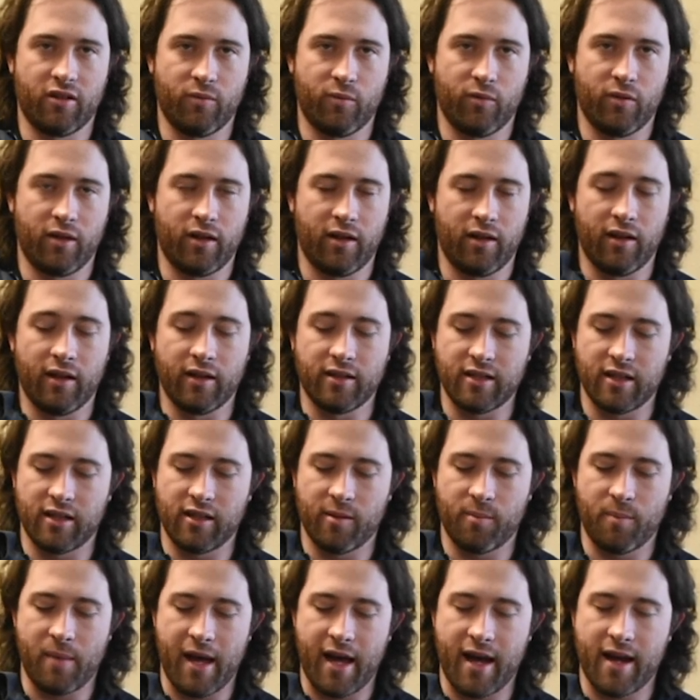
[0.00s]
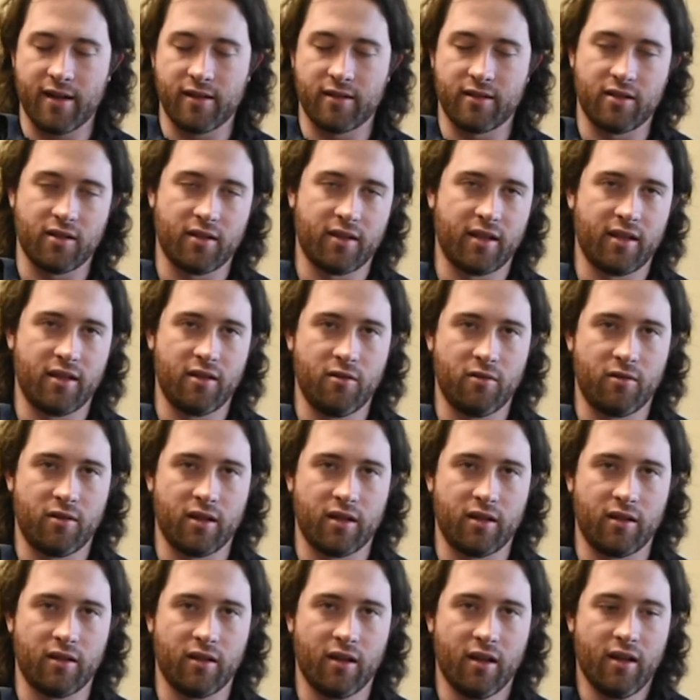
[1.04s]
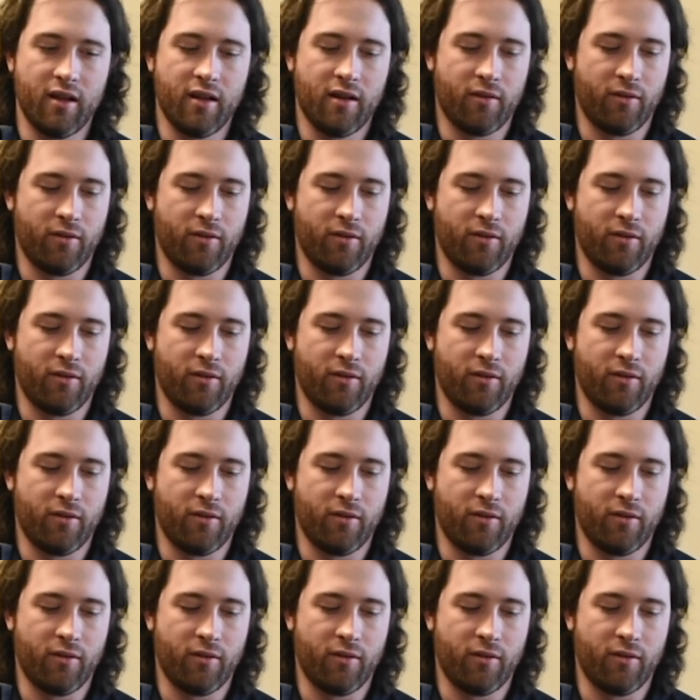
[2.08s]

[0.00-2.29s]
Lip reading: when it's in the bag so that you can